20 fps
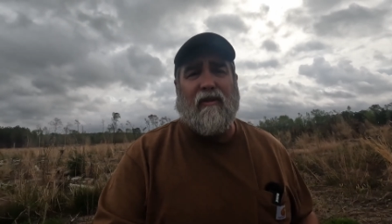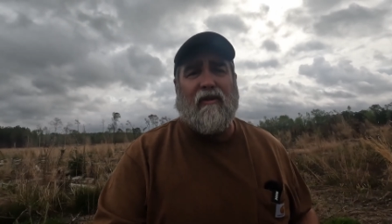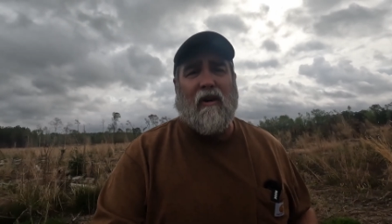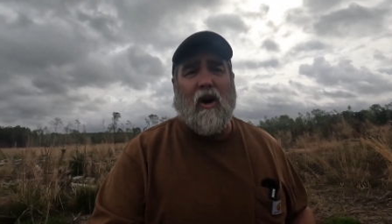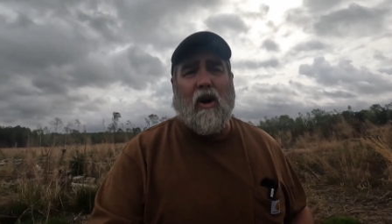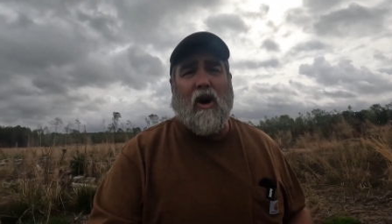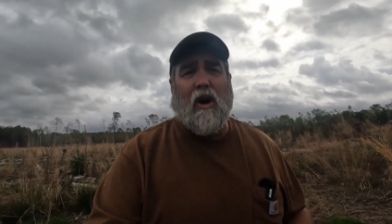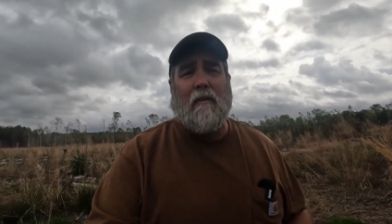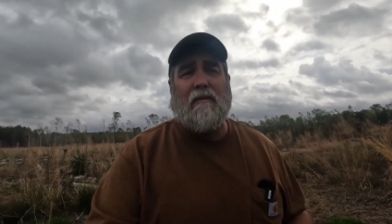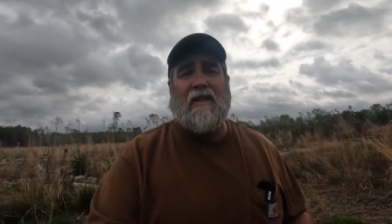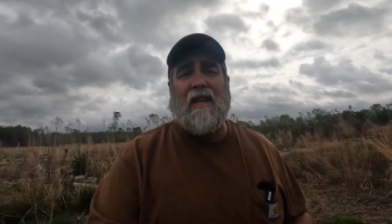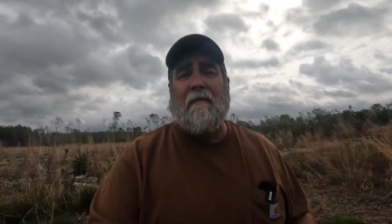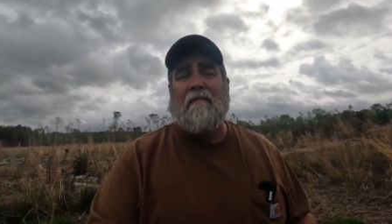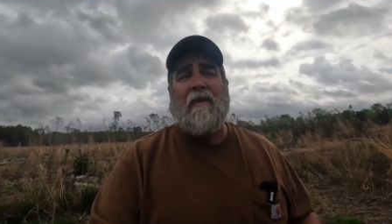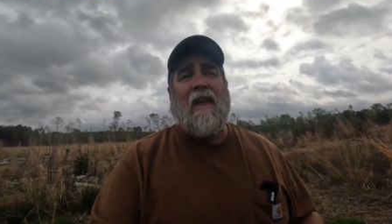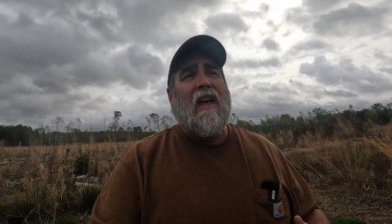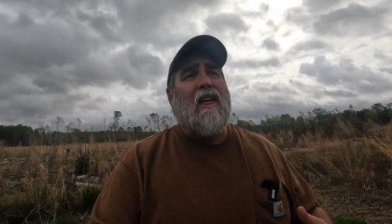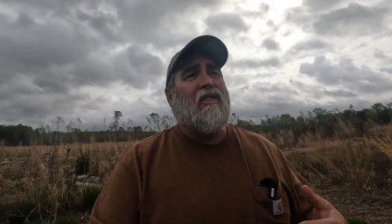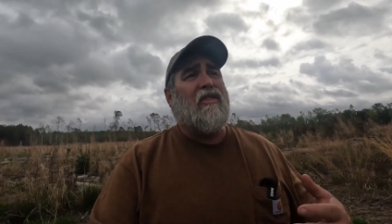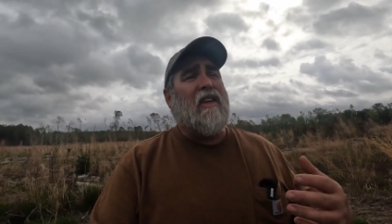farms,
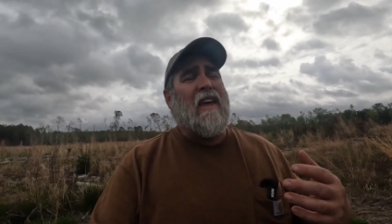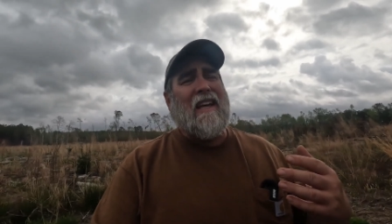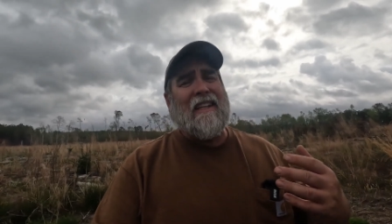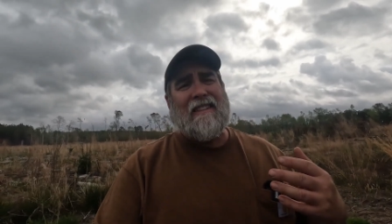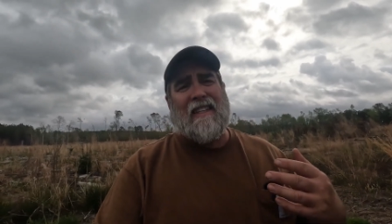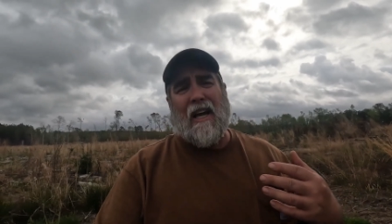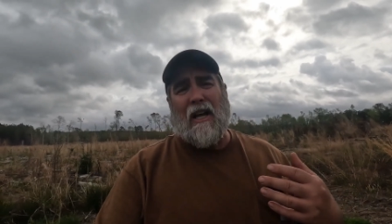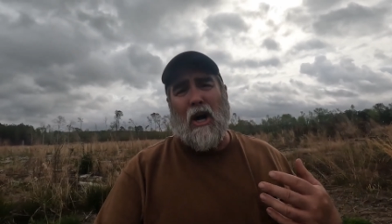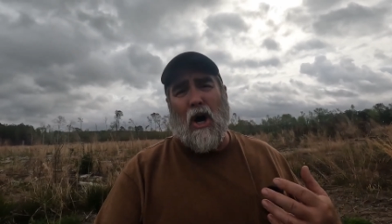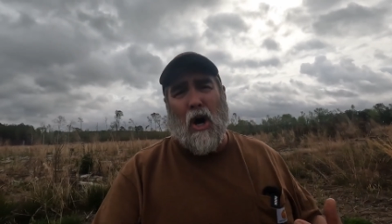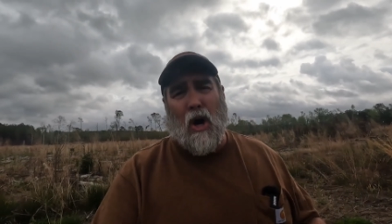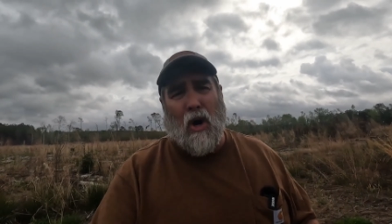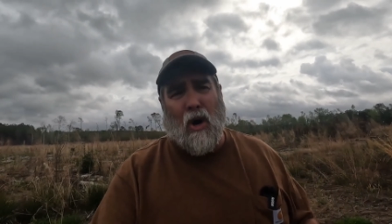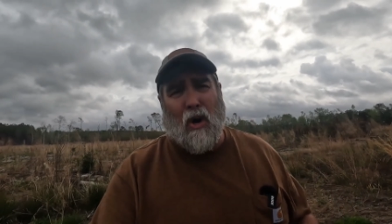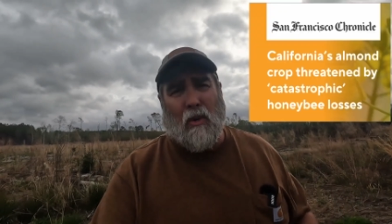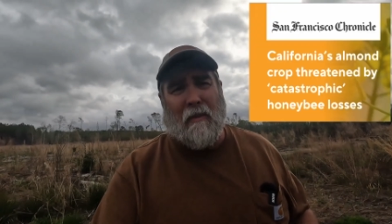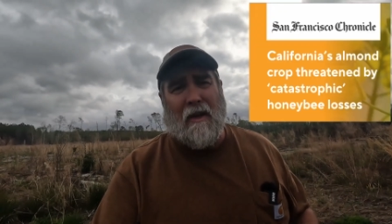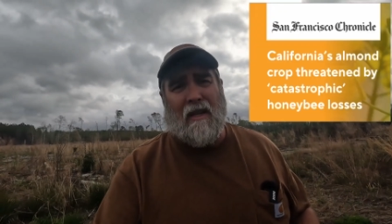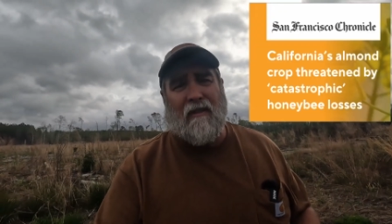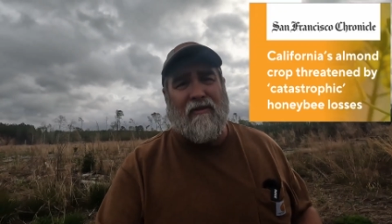things like
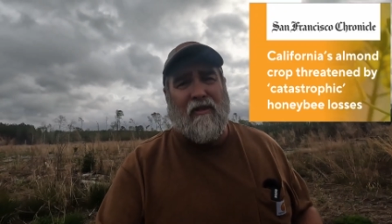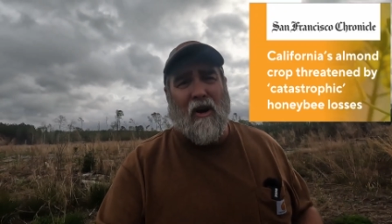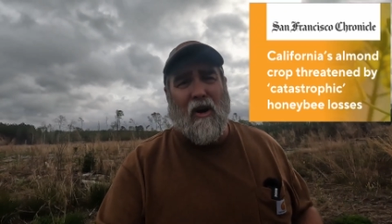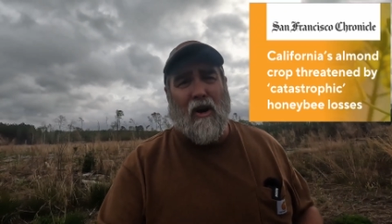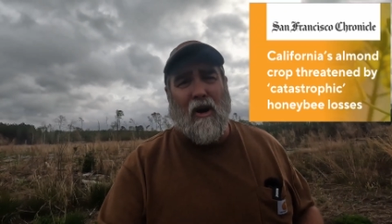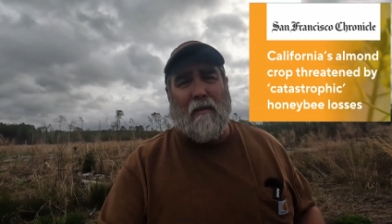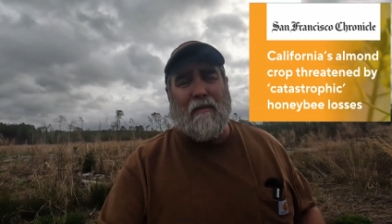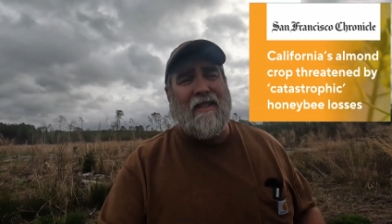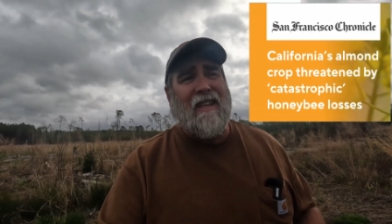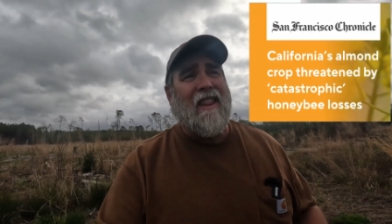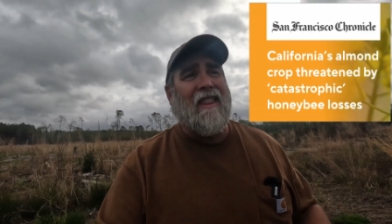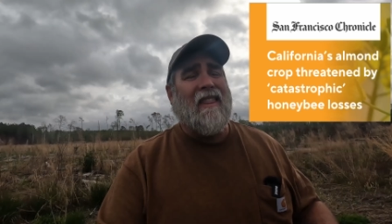almond farms.